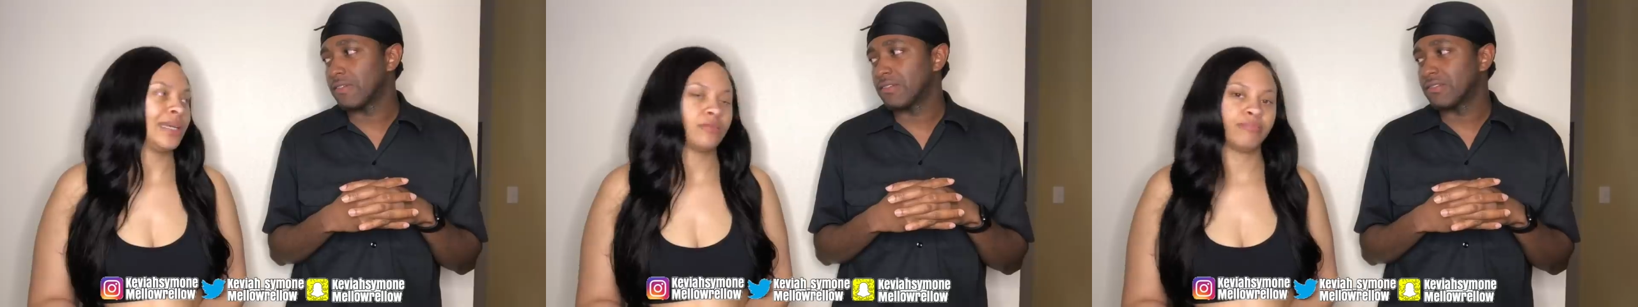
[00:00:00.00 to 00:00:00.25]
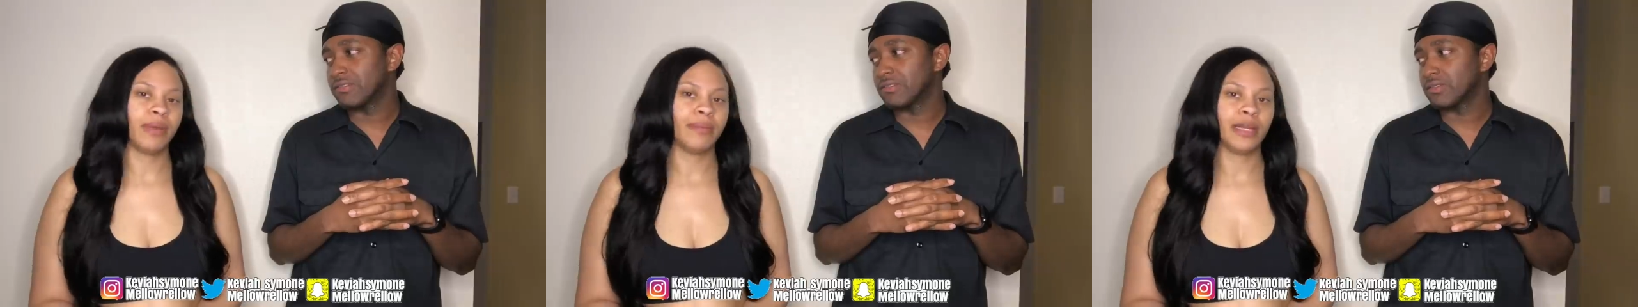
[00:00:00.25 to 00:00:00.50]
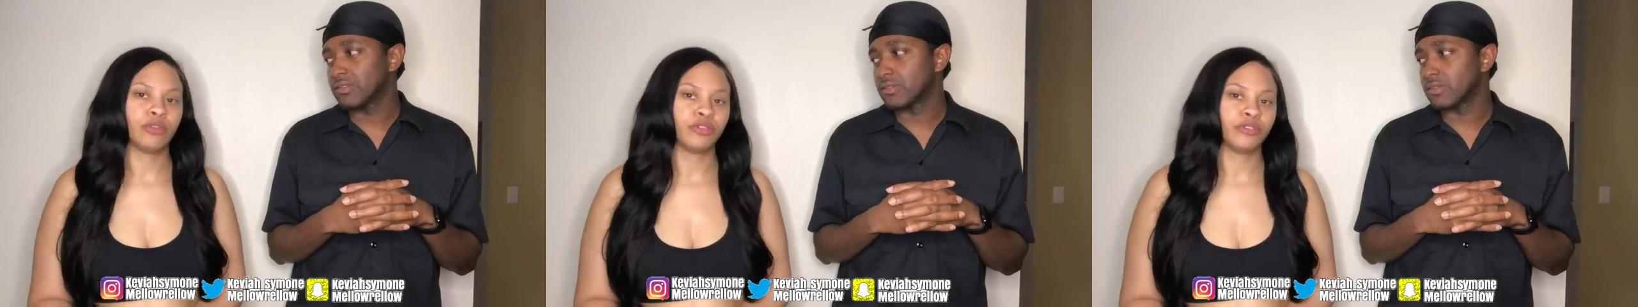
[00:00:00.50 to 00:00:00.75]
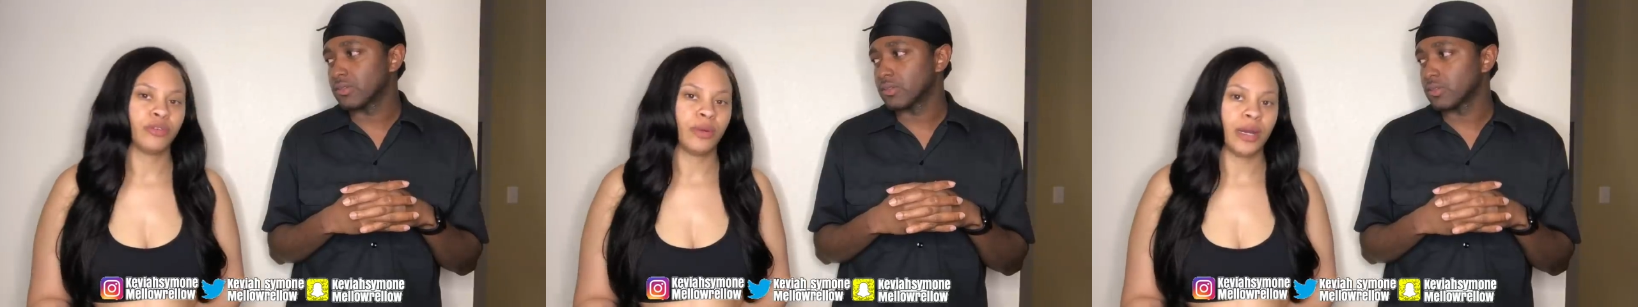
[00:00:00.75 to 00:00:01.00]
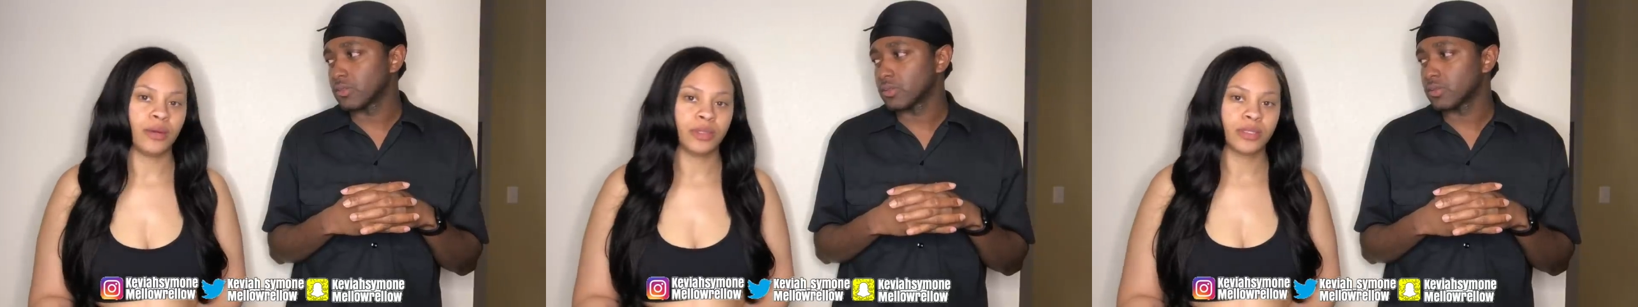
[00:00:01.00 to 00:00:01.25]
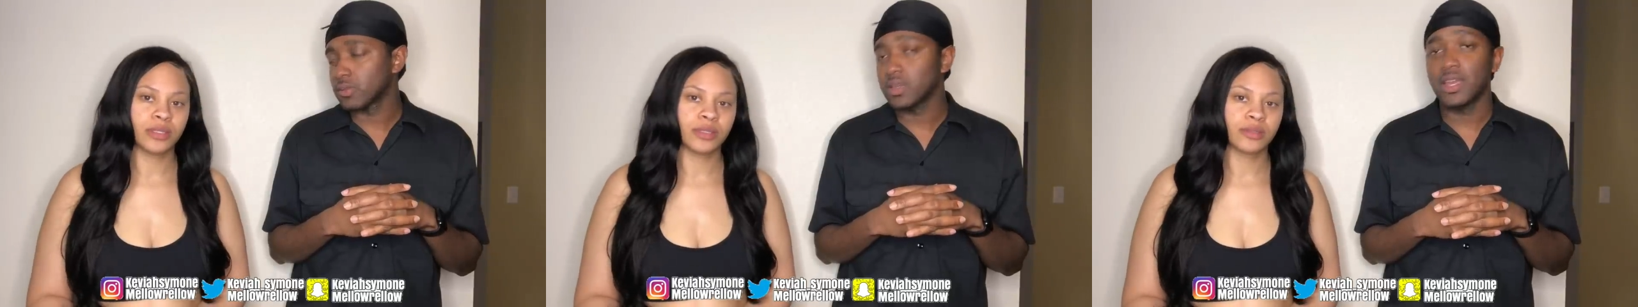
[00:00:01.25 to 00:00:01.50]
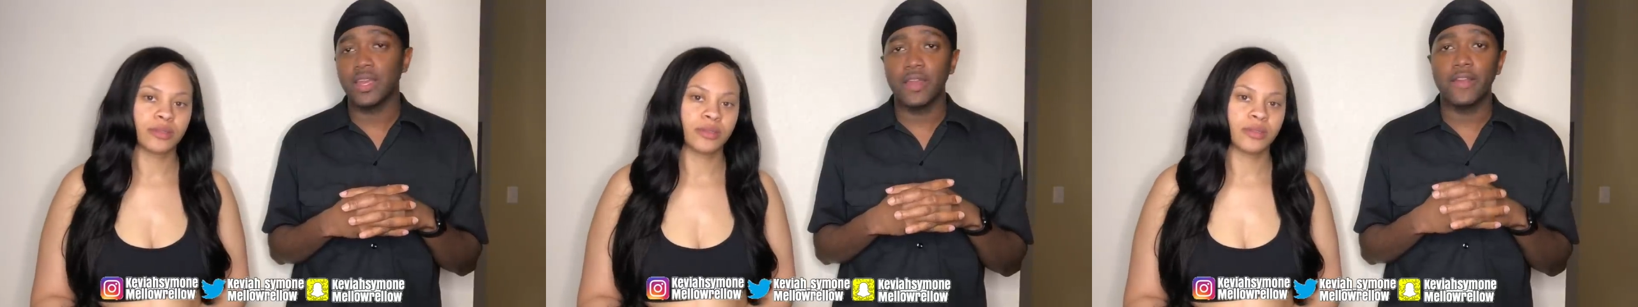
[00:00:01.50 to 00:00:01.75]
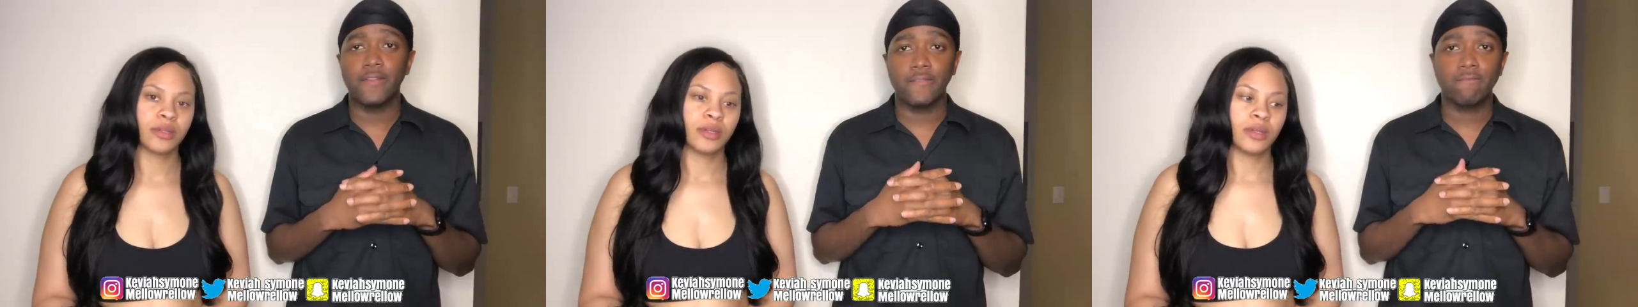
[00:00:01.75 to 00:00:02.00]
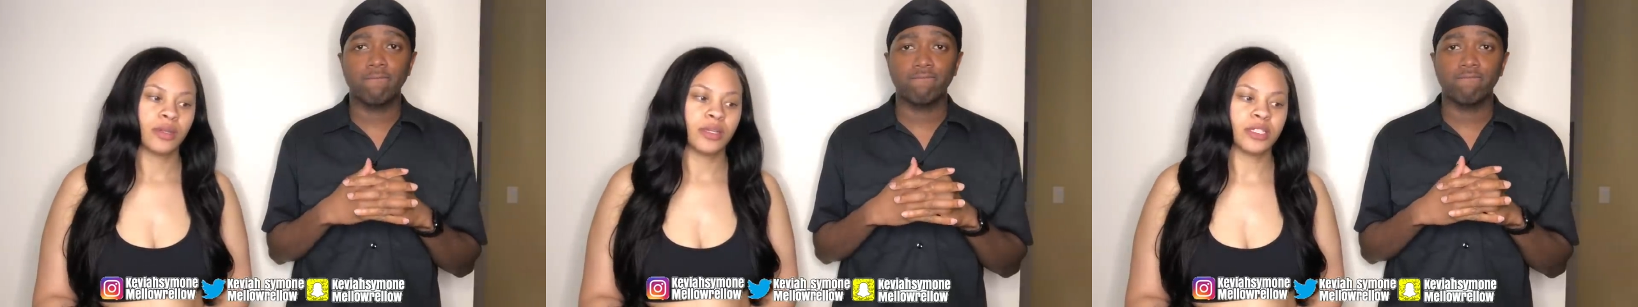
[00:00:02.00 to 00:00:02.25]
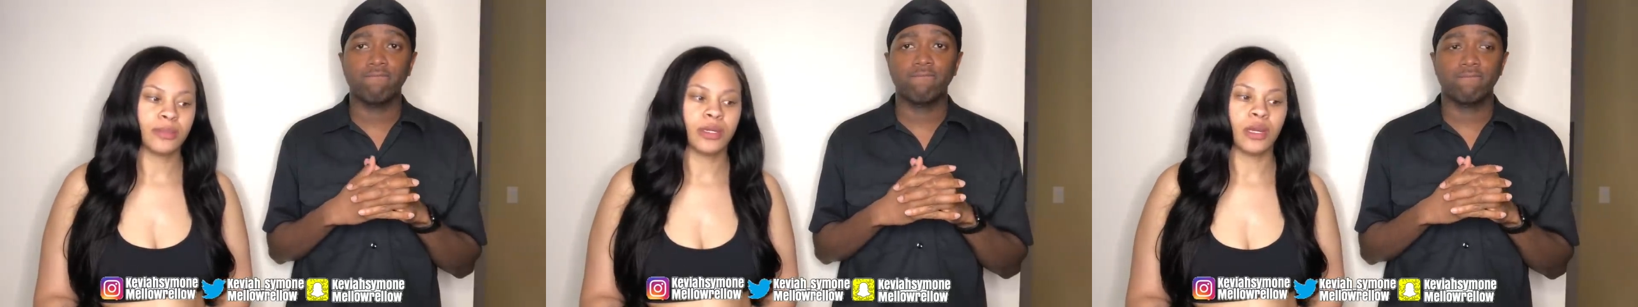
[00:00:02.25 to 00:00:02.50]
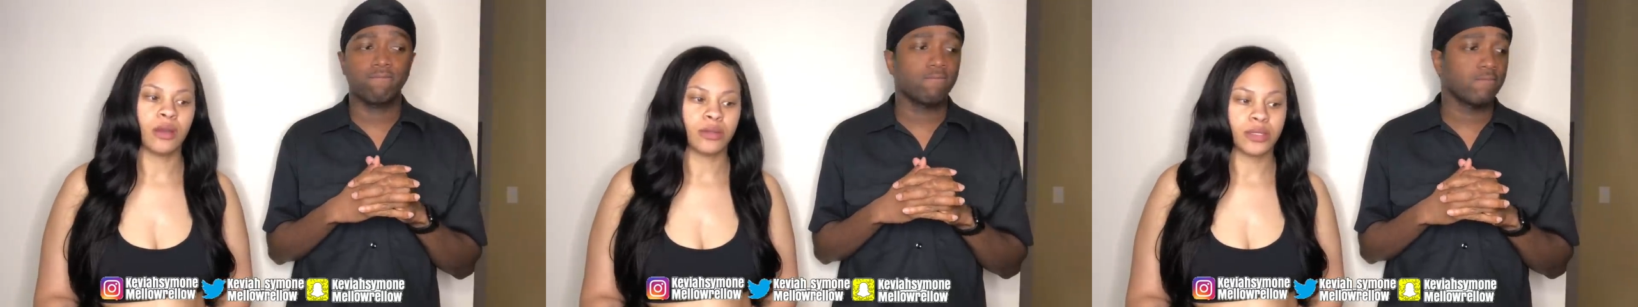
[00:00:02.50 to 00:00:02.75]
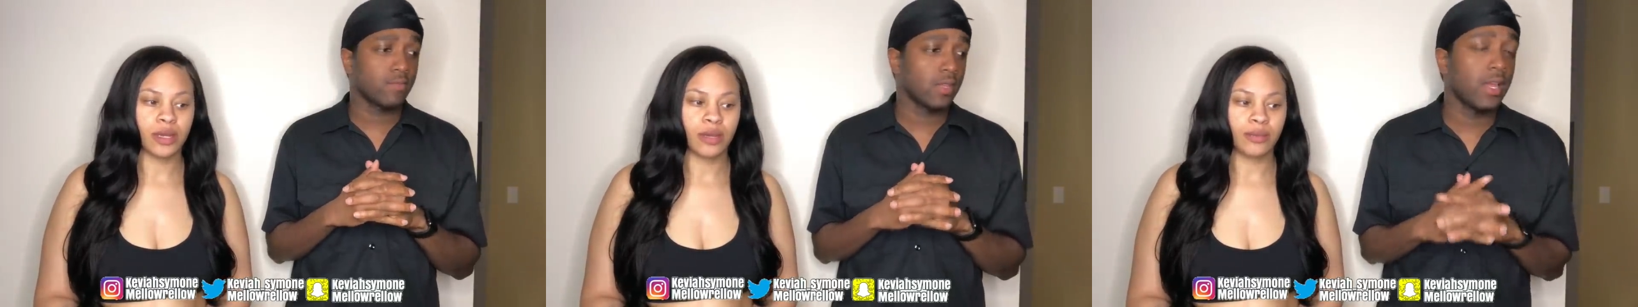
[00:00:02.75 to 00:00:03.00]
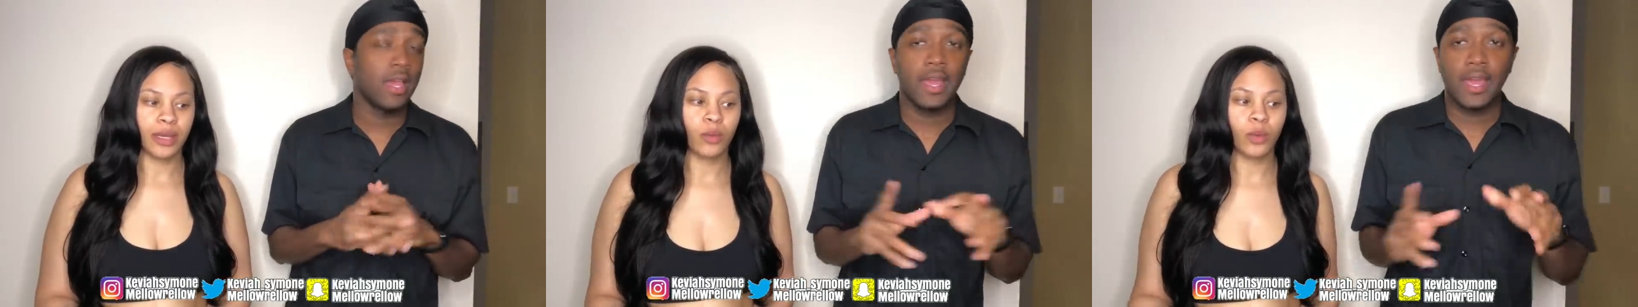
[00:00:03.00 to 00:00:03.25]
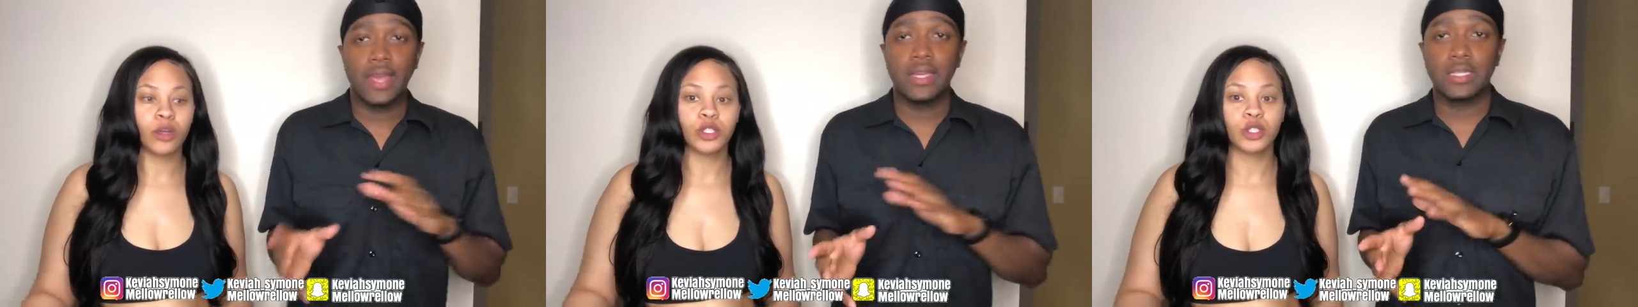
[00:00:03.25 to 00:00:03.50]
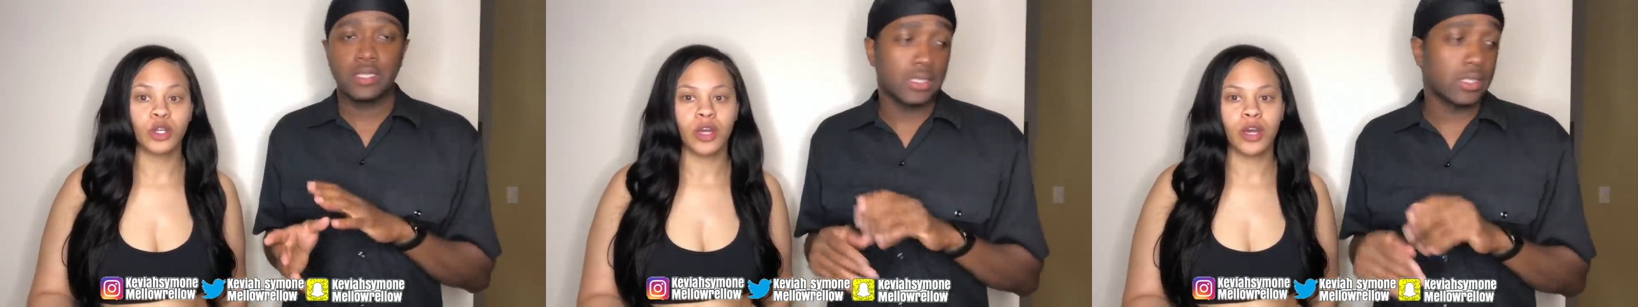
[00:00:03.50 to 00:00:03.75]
Speaker 1: like maybe like three four hours. Yeah. It's been a long time. Like we're gonna show